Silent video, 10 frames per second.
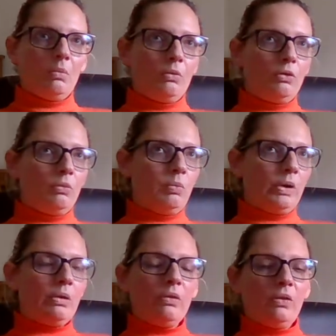will
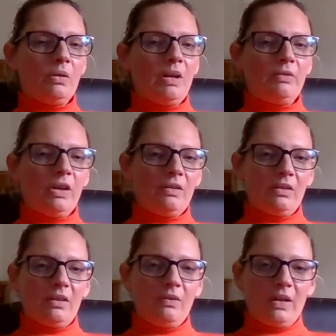you still love
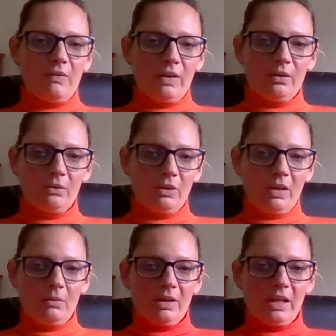Jesus if he never heals
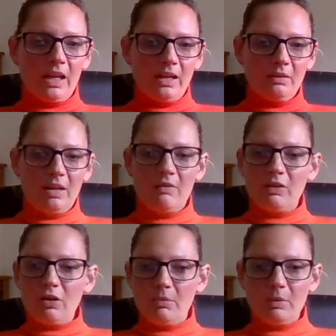anyone again?
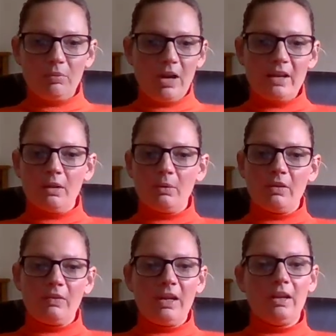Every time you pray, no
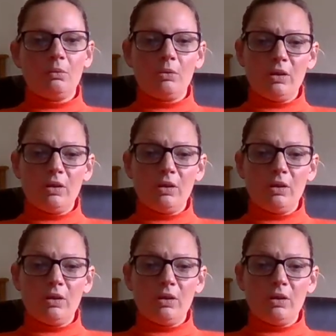one's ever healed.